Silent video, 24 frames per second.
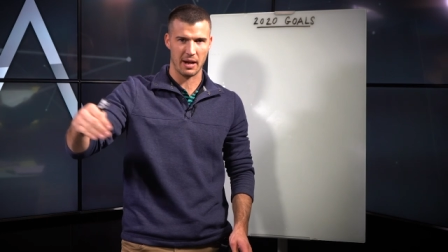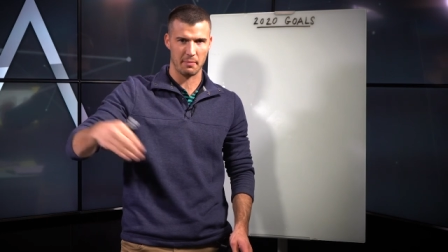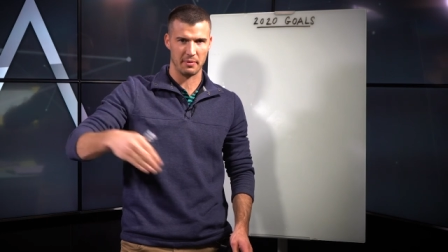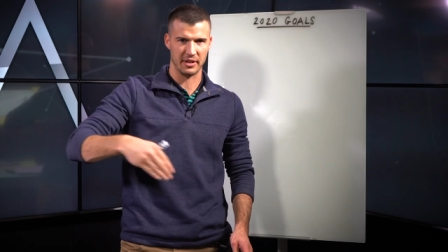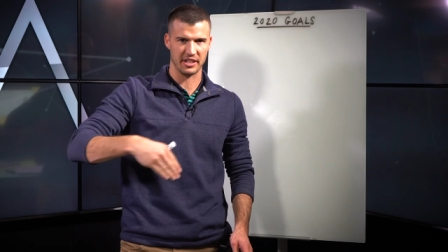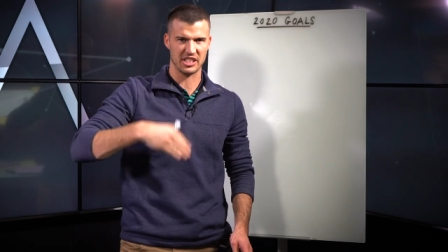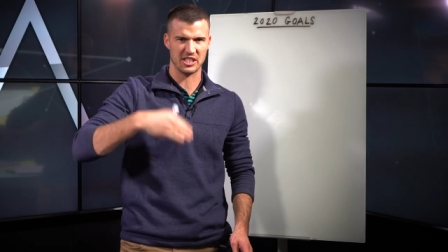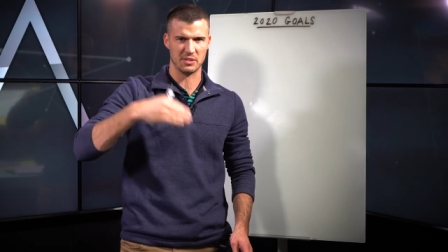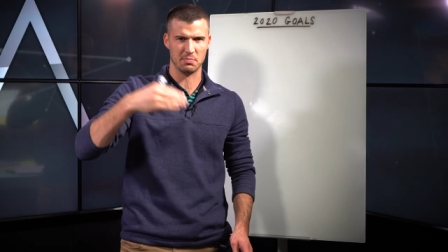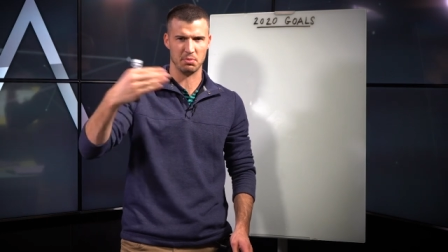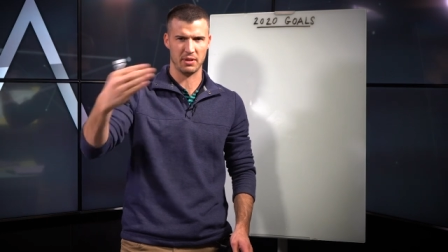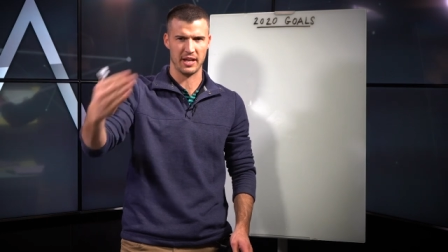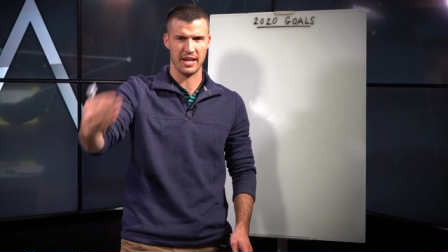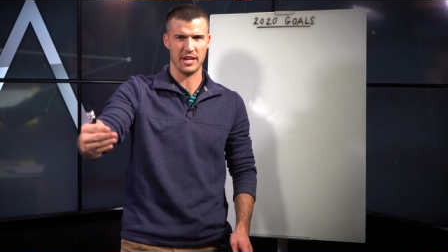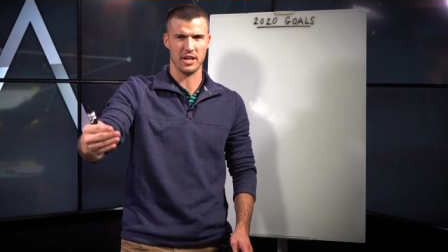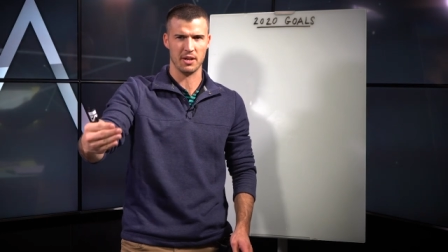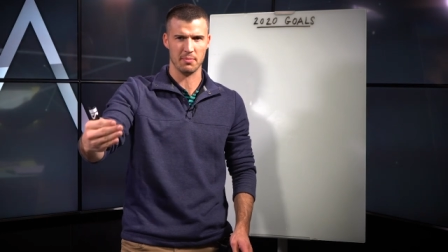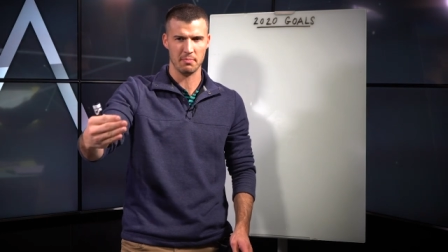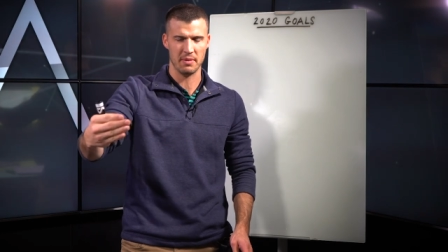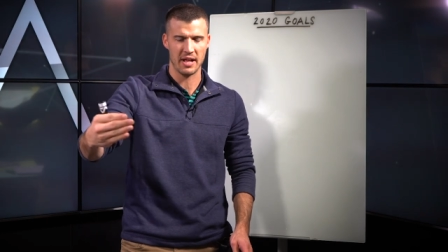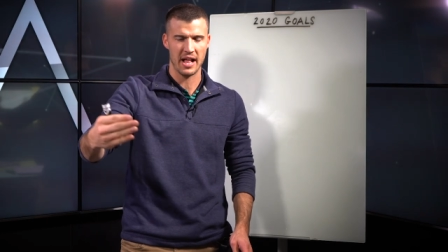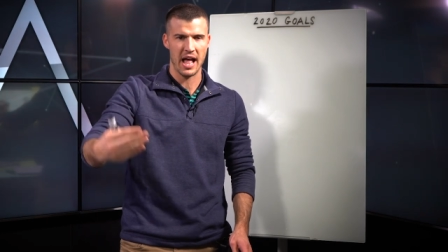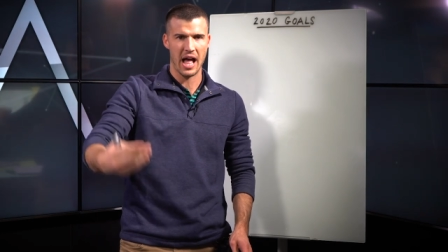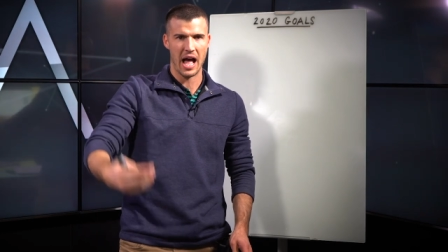I'm going to explain
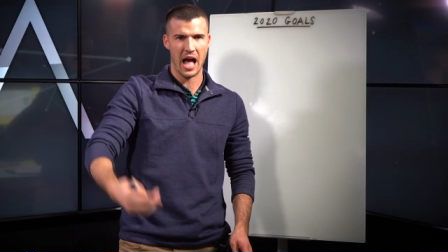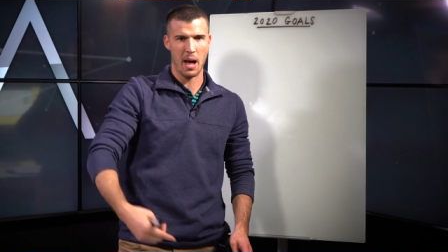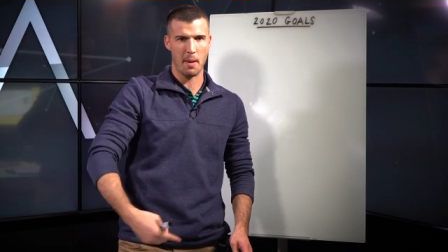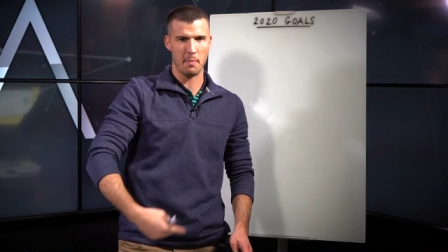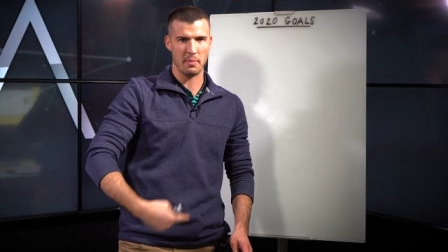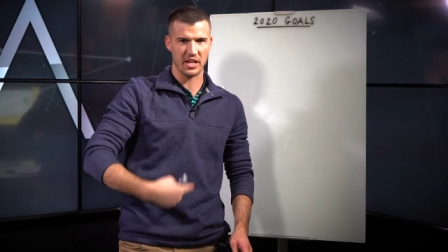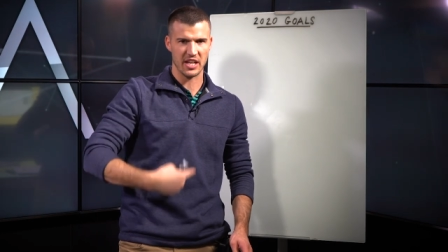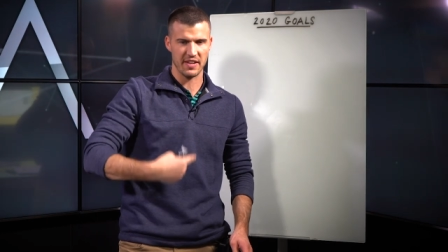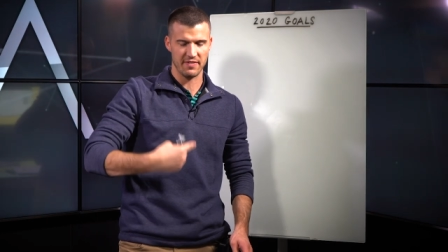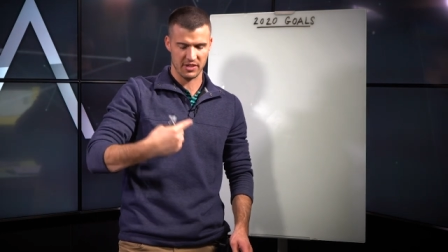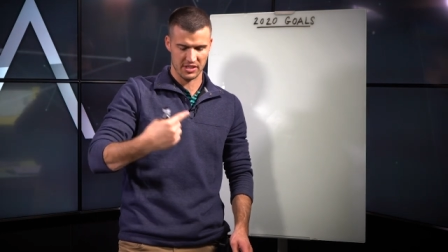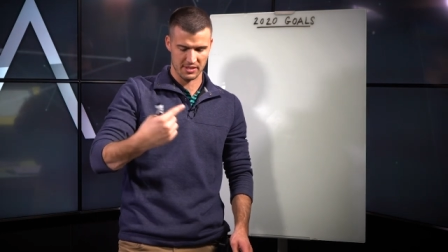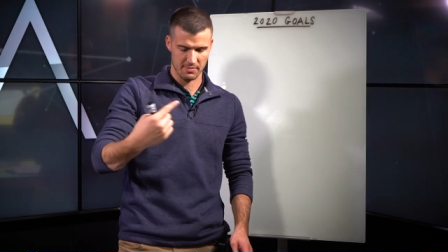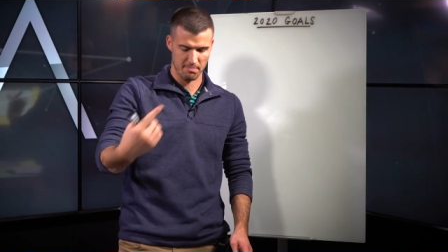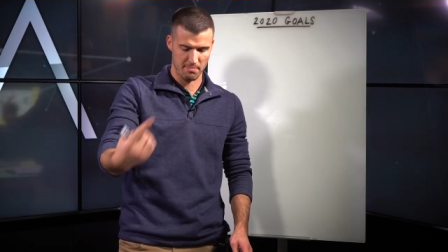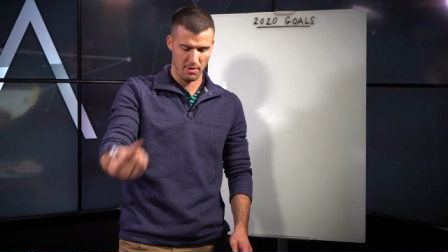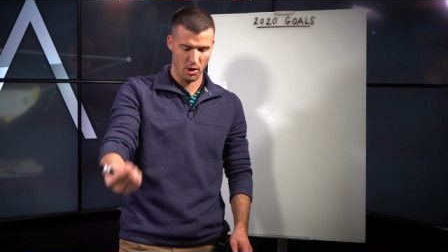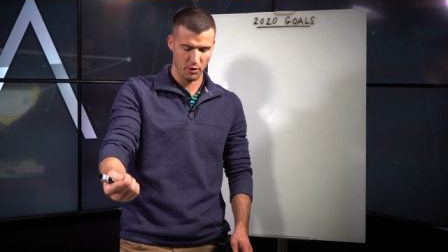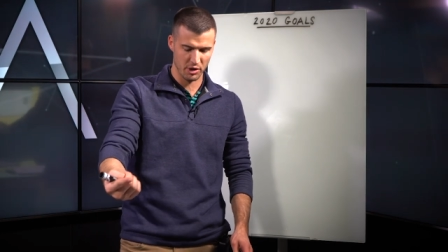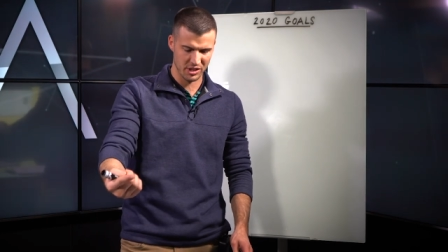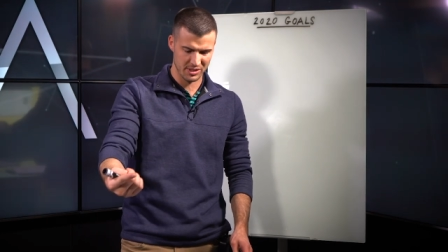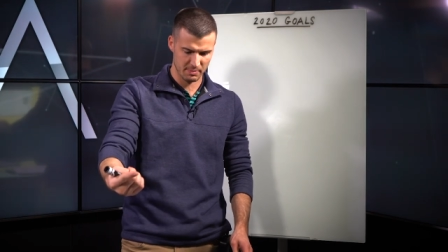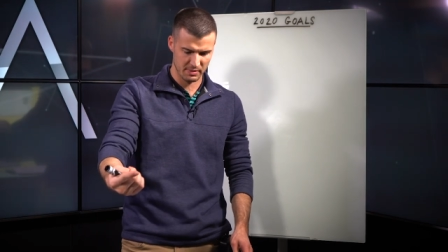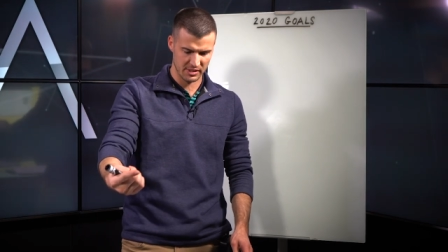them. I'm going to give you some
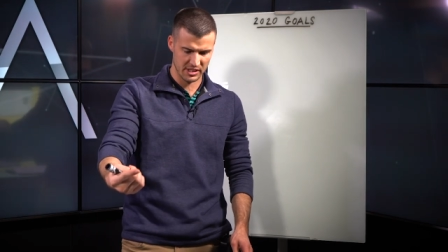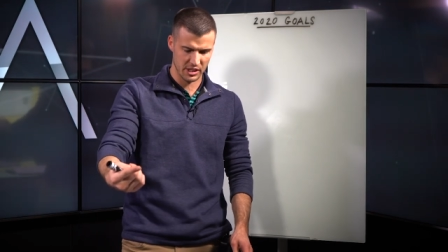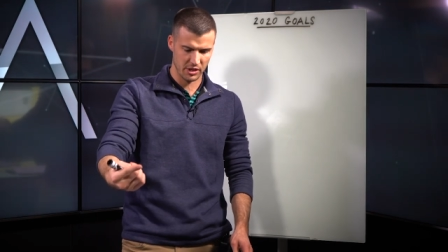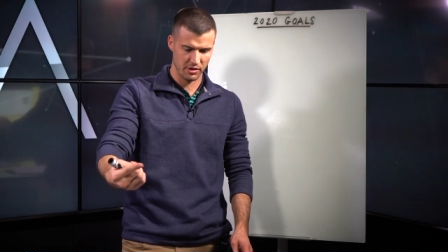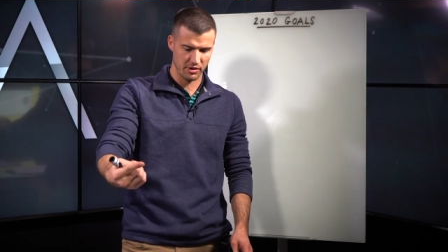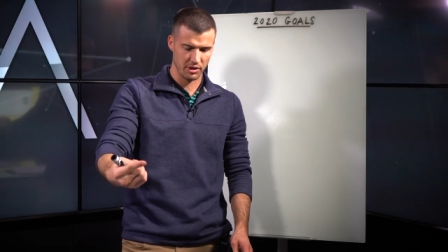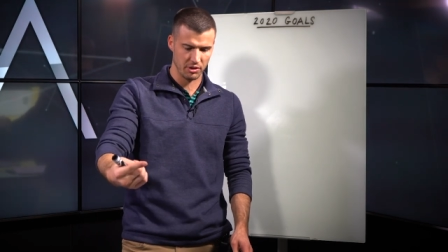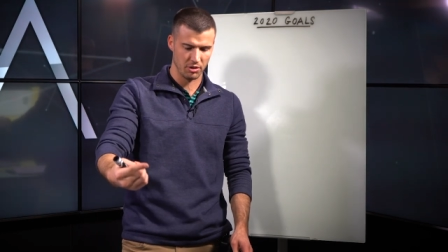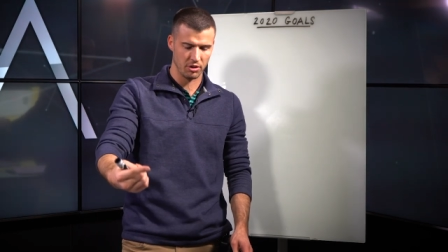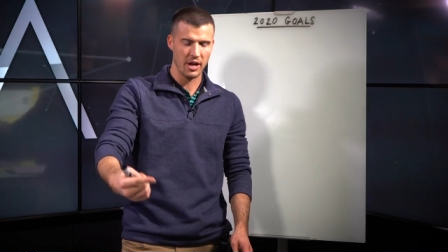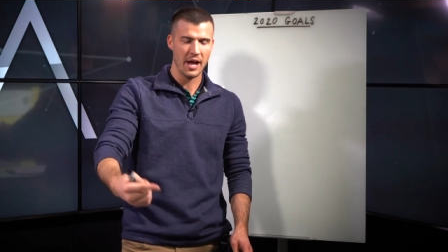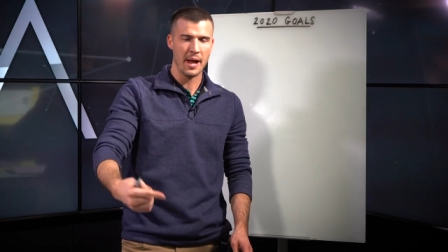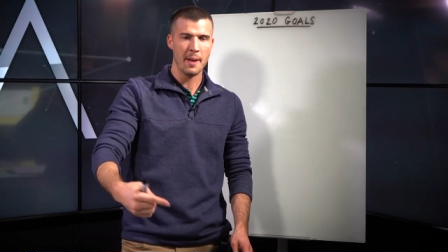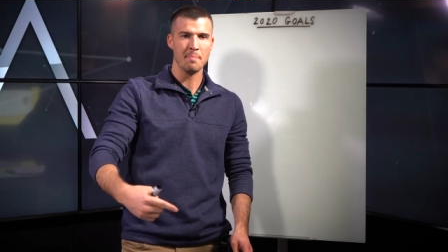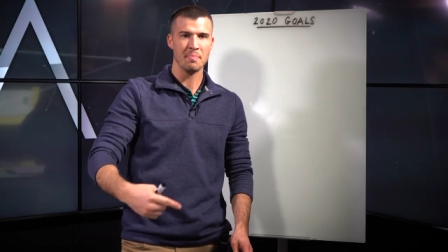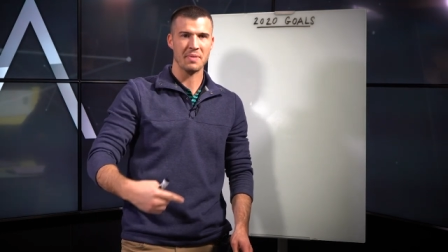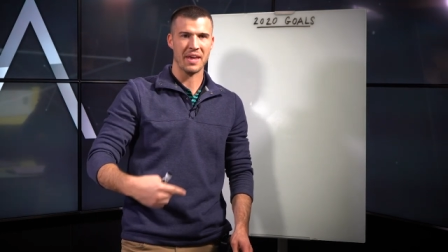bonus material.